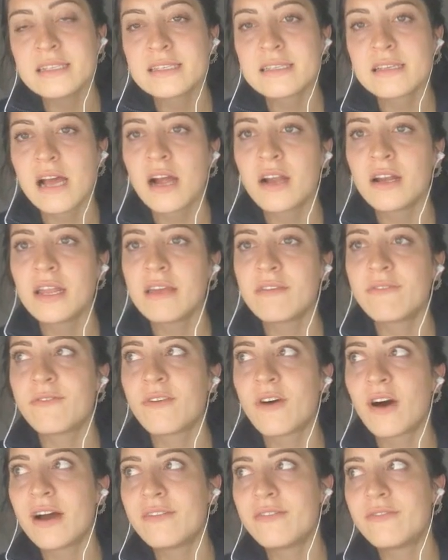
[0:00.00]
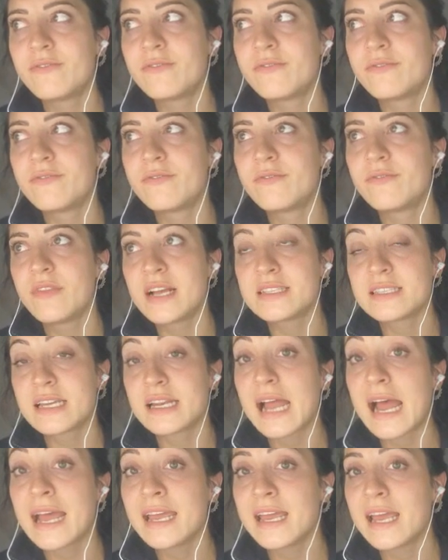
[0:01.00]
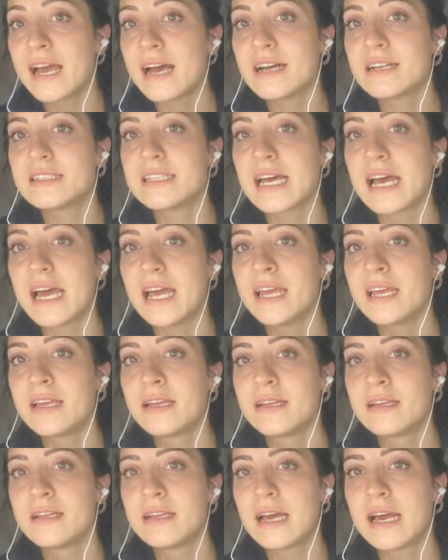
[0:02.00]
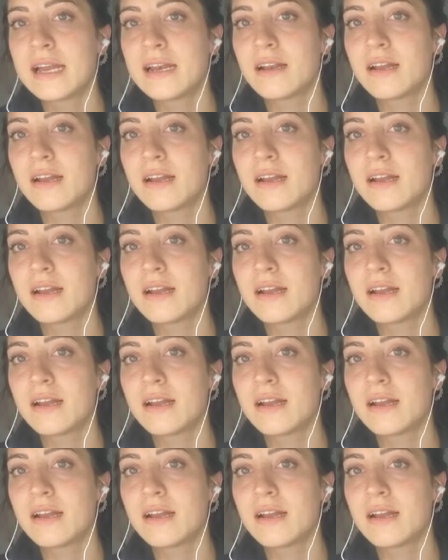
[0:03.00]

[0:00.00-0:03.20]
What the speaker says: It's only 5. It's an 8-hour day,